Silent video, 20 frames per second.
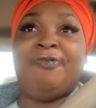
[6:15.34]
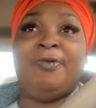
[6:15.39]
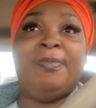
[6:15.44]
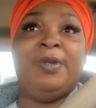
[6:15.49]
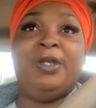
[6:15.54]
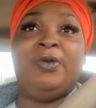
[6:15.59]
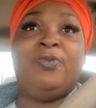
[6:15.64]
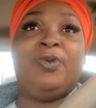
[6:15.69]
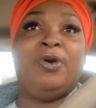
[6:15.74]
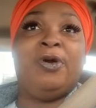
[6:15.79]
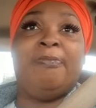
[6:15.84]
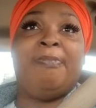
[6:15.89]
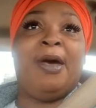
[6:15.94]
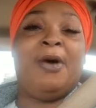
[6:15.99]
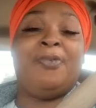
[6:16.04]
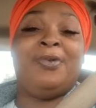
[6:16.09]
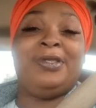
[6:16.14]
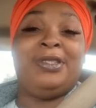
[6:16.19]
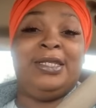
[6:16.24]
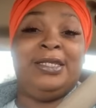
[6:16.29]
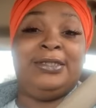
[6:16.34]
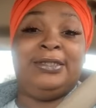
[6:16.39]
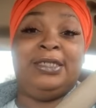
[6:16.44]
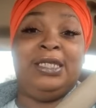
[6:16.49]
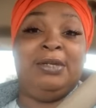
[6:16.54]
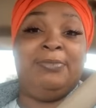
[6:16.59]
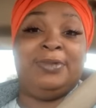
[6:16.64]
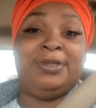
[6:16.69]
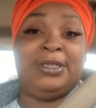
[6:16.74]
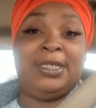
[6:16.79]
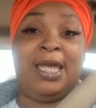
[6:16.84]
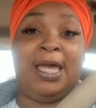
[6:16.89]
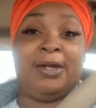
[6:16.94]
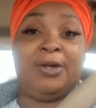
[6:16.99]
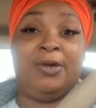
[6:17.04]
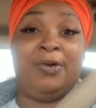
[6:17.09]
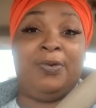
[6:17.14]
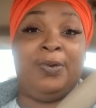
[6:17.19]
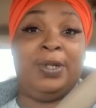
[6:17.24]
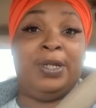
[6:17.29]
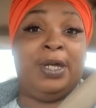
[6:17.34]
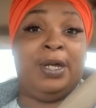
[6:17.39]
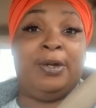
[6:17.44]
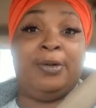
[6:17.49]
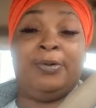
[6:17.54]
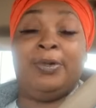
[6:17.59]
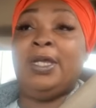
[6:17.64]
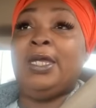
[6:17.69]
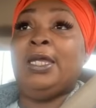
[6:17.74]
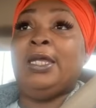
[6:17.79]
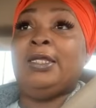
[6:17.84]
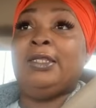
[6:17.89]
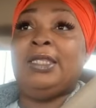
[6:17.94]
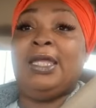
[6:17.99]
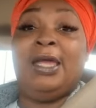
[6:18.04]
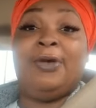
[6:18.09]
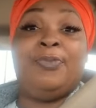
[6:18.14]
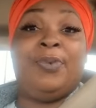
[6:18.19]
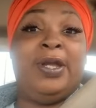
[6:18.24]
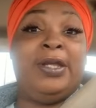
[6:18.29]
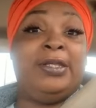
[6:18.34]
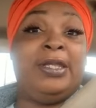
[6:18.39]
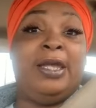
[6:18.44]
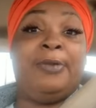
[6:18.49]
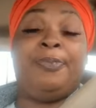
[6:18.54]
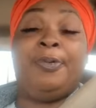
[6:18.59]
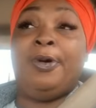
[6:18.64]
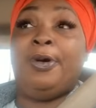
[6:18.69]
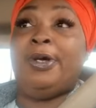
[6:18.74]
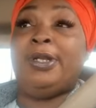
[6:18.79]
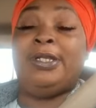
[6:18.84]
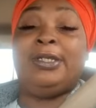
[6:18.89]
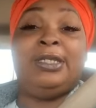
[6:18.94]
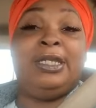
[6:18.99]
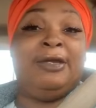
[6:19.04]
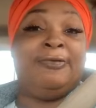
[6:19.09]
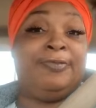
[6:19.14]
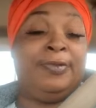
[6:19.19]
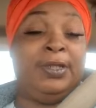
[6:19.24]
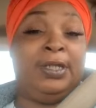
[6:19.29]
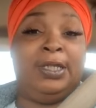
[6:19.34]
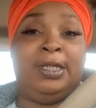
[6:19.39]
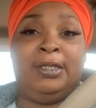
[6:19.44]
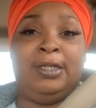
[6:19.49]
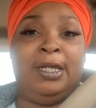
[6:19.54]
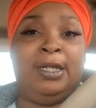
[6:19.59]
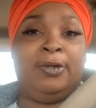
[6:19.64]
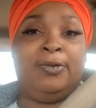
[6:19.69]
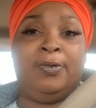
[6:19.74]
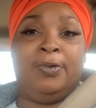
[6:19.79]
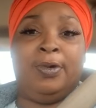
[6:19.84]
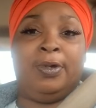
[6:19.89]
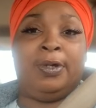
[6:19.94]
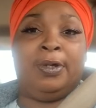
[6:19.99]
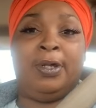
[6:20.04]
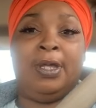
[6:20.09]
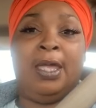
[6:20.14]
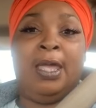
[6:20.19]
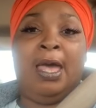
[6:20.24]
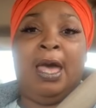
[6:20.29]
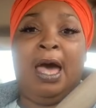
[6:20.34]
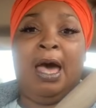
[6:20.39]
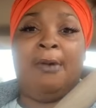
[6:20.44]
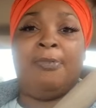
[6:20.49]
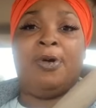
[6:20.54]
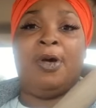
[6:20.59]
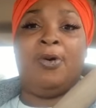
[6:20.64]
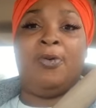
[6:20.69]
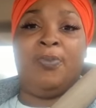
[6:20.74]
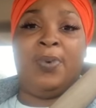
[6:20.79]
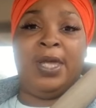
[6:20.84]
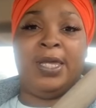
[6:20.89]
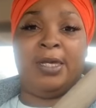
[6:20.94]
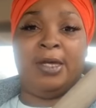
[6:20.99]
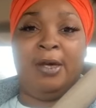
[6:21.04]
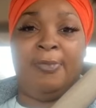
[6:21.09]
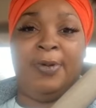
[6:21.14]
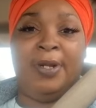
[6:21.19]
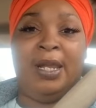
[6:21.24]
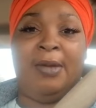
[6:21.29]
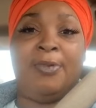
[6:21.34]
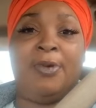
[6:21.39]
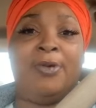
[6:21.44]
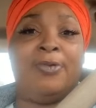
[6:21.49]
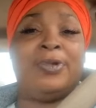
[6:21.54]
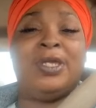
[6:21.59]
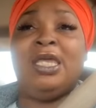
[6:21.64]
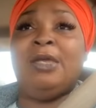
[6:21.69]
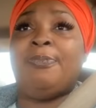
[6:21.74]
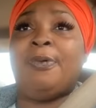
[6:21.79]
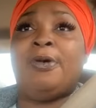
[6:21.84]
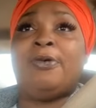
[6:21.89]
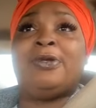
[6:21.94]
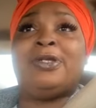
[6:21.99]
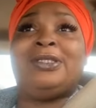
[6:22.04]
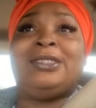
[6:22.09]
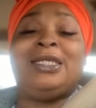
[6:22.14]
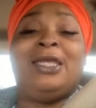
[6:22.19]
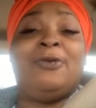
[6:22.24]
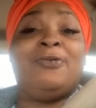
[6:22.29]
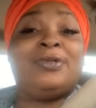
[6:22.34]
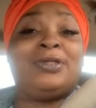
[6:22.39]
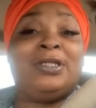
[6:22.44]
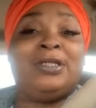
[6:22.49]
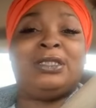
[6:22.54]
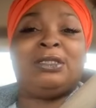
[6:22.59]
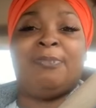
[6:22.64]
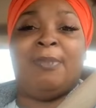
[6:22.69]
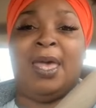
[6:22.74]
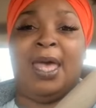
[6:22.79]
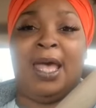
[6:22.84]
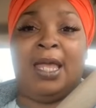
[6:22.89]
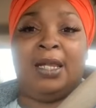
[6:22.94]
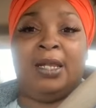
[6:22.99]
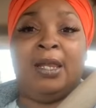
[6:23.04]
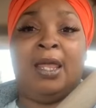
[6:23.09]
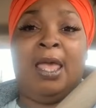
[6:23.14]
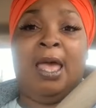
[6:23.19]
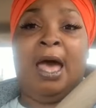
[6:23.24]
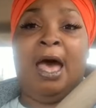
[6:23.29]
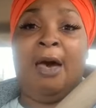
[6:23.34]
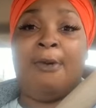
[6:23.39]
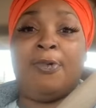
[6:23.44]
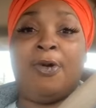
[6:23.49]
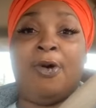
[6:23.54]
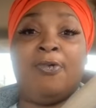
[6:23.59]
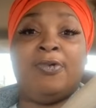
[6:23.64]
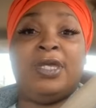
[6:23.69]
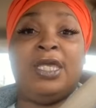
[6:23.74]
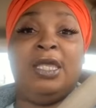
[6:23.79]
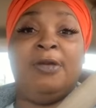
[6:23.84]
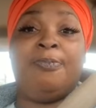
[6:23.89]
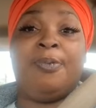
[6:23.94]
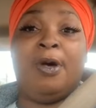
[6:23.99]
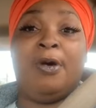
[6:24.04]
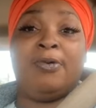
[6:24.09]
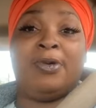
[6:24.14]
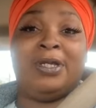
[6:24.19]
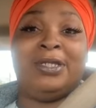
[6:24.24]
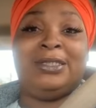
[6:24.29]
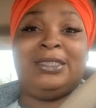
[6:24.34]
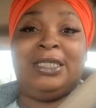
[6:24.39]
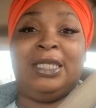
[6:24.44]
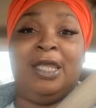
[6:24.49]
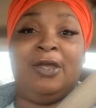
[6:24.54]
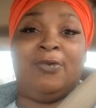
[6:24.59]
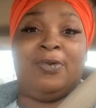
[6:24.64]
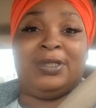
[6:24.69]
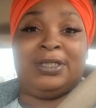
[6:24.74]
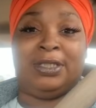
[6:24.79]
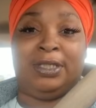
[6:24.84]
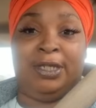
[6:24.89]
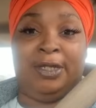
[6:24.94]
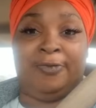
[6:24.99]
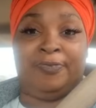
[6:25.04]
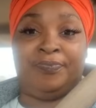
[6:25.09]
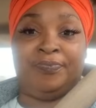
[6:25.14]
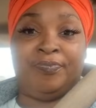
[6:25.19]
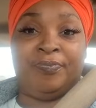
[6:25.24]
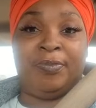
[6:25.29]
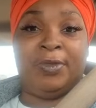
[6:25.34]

for me to worry about what these demons got going on. That way, that part, and definitely in that order. I'm going to wake up and I'm going to keep on continuously smiling. I'm going to keep on continuously,